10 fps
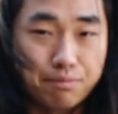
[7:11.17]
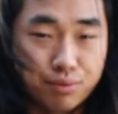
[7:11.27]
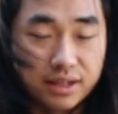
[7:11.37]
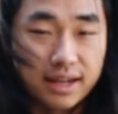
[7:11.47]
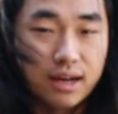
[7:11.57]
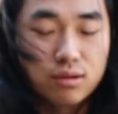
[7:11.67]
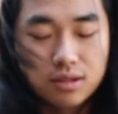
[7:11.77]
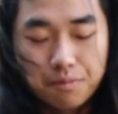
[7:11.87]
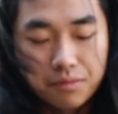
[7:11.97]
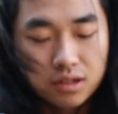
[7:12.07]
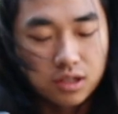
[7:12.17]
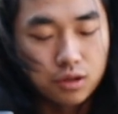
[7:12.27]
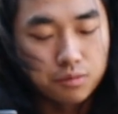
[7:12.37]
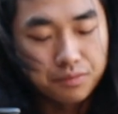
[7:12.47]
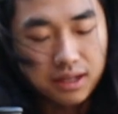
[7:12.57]
bring it out.
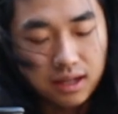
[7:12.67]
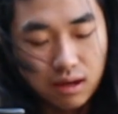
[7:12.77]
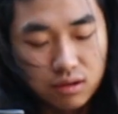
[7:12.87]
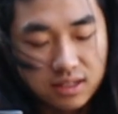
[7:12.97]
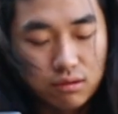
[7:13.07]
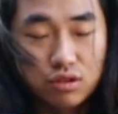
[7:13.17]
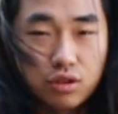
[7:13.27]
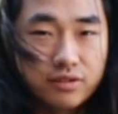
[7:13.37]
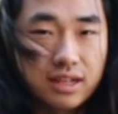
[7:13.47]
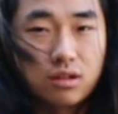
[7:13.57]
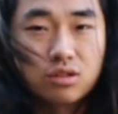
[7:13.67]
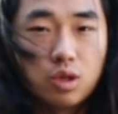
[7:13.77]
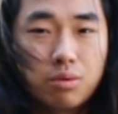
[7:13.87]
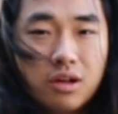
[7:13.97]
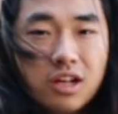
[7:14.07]
So I would say reserve saddle
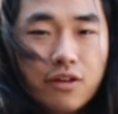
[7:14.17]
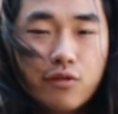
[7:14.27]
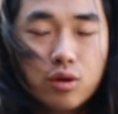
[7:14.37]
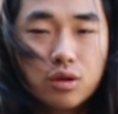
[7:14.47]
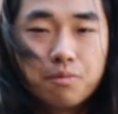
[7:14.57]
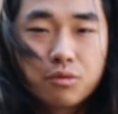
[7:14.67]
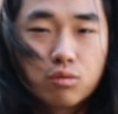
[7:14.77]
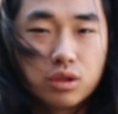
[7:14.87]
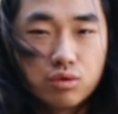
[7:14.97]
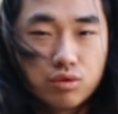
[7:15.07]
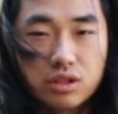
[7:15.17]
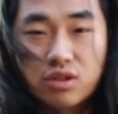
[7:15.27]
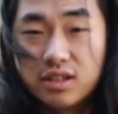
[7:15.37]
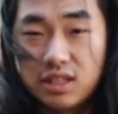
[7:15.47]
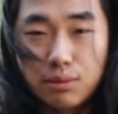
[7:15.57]
soap for when you're really
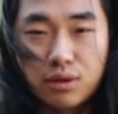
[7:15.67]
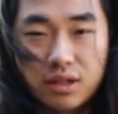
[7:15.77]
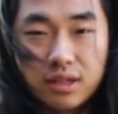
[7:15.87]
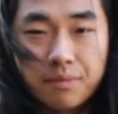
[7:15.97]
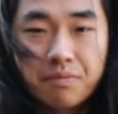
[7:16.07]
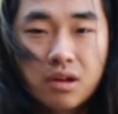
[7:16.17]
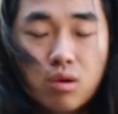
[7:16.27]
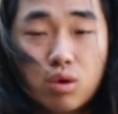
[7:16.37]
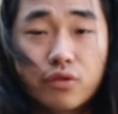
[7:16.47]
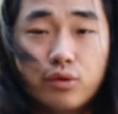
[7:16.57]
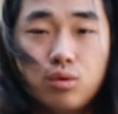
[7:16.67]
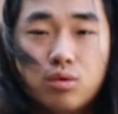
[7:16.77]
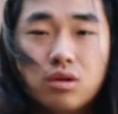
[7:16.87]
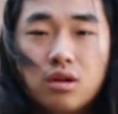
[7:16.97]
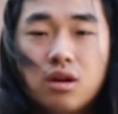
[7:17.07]
trying to deep clean it, or if
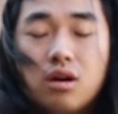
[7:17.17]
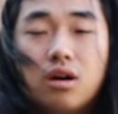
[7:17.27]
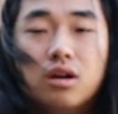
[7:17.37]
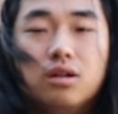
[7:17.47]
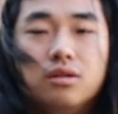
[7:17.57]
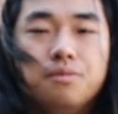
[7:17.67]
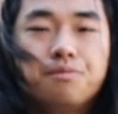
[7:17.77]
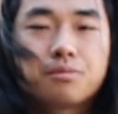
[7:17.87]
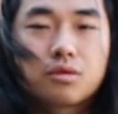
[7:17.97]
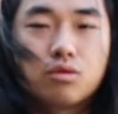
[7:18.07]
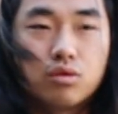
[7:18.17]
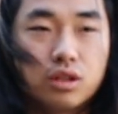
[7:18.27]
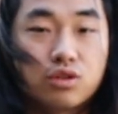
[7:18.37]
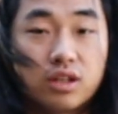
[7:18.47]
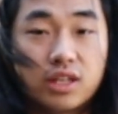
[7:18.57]
you are
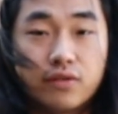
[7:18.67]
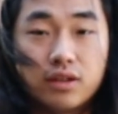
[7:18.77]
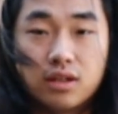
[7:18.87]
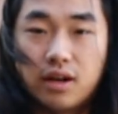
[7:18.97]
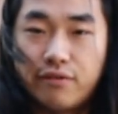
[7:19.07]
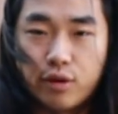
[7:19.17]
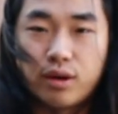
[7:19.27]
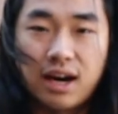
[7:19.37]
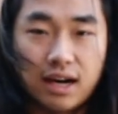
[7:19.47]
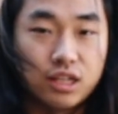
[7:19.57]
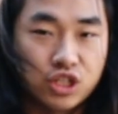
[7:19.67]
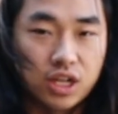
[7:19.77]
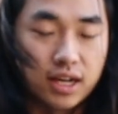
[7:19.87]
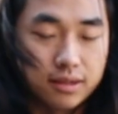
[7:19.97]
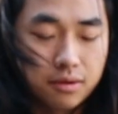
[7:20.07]
really trying to give it a very high
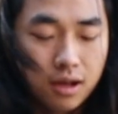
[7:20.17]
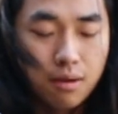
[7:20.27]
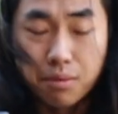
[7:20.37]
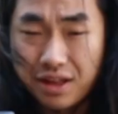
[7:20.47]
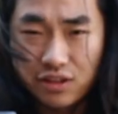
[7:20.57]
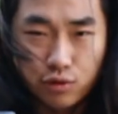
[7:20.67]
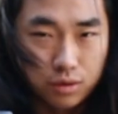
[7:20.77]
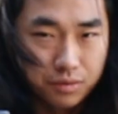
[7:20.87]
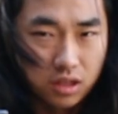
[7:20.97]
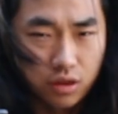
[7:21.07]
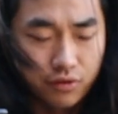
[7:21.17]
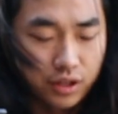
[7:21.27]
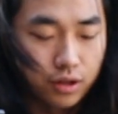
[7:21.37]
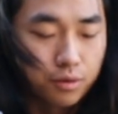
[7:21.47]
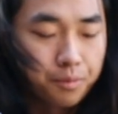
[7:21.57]
shine, but that's for another
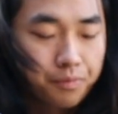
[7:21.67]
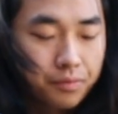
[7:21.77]
video.